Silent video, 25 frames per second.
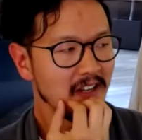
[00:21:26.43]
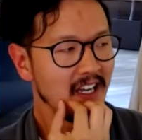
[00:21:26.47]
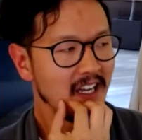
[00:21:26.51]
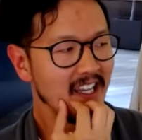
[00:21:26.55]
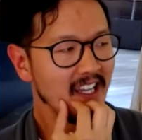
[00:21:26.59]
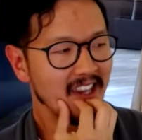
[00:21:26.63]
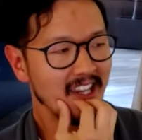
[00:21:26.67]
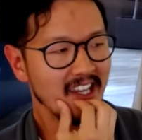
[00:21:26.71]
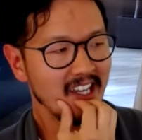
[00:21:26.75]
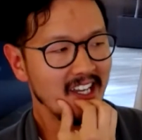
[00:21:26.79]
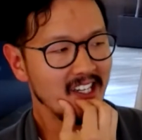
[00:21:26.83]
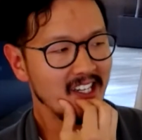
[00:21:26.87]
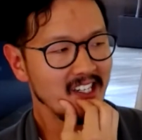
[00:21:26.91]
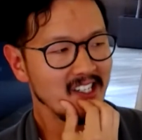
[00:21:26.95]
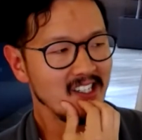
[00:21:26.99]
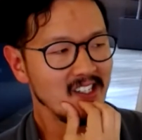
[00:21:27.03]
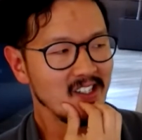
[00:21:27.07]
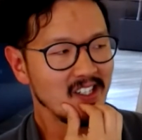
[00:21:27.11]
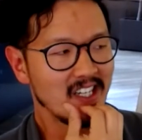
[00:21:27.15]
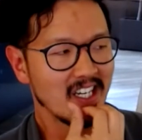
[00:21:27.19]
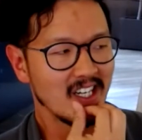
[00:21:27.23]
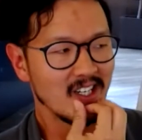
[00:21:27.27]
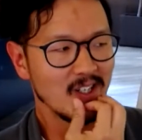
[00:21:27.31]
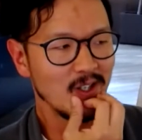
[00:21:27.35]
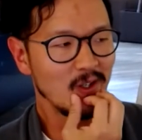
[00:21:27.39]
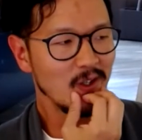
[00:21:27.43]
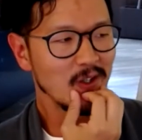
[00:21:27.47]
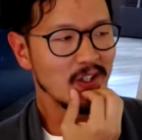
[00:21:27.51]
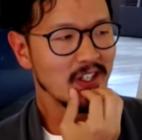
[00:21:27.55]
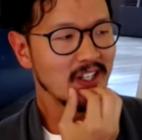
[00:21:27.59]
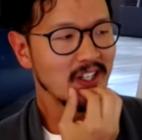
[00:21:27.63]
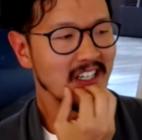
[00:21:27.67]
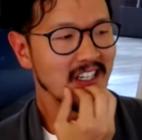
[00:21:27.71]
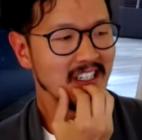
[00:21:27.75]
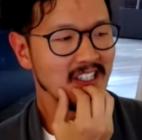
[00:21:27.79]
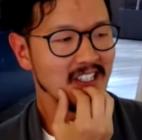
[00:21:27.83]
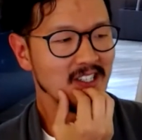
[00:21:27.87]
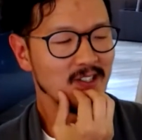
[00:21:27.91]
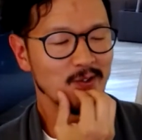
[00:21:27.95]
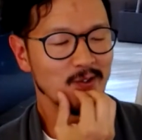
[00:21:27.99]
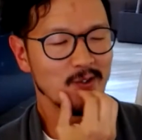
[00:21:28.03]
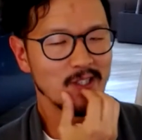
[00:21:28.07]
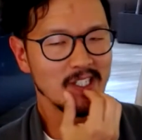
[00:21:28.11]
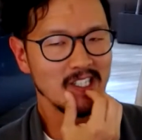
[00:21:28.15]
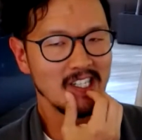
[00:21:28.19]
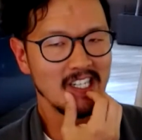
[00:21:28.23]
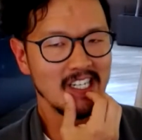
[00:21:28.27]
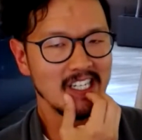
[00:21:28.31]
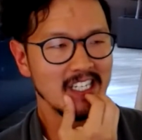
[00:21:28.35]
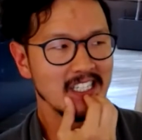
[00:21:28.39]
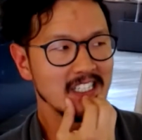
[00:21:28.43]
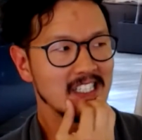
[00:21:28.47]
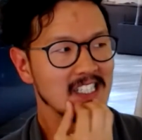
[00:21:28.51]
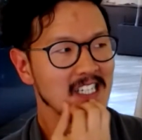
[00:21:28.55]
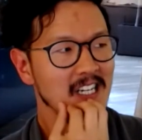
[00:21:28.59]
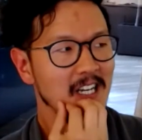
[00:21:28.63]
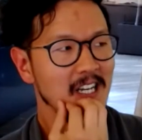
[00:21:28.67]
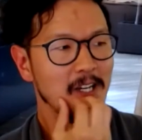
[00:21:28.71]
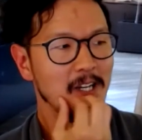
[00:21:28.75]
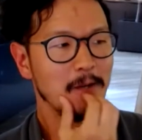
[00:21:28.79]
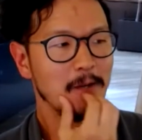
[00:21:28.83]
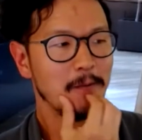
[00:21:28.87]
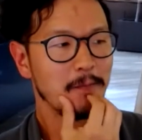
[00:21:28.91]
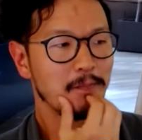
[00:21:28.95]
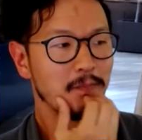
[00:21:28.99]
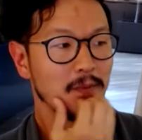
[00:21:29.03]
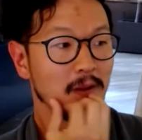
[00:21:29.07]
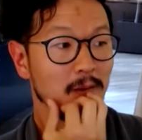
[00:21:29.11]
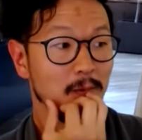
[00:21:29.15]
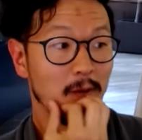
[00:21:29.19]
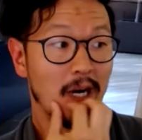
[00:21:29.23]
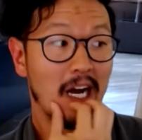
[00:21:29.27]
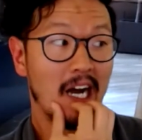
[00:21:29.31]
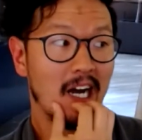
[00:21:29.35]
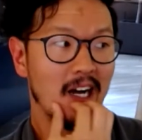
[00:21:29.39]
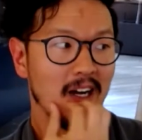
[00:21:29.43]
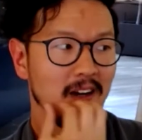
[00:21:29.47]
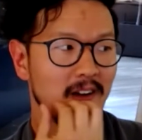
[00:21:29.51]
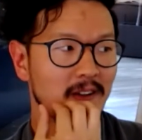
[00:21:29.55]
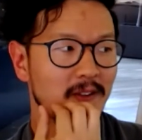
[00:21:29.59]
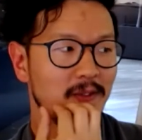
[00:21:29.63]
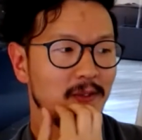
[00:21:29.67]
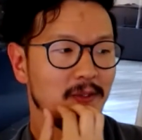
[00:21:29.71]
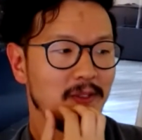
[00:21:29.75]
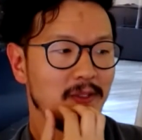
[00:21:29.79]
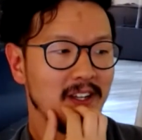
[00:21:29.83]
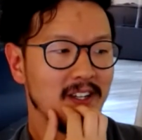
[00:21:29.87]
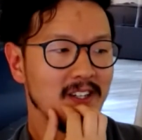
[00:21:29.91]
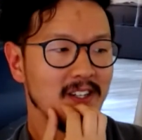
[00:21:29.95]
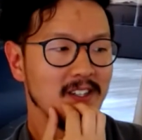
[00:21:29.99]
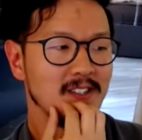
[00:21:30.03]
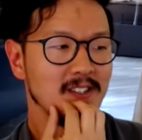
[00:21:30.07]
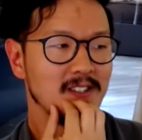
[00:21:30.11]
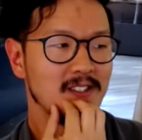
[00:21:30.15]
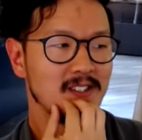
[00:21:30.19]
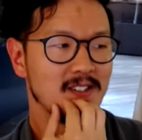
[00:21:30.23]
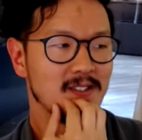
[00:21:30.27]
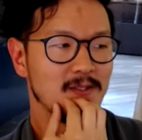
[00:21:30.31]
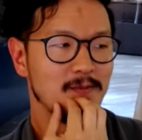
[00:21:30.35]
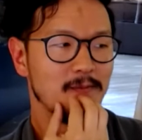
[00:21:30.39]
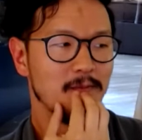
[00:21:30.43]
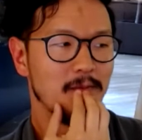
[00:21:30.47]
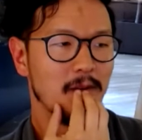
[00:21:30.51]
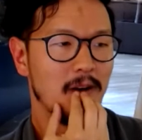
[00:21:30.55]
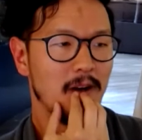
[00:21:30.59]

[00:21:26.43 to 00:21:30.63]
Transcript: And then you get older and you realize, wow, there's